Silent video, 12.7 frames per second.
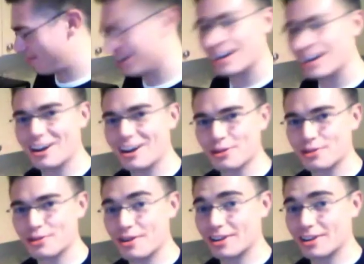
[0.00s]
Alright, we're
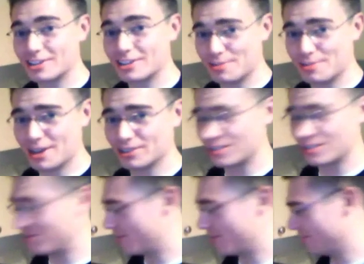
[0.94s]
throwing our tomatoes in
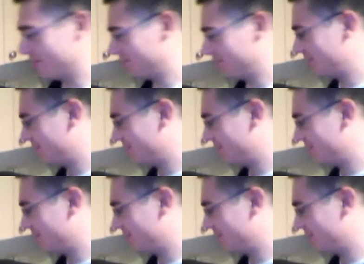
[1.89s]
first.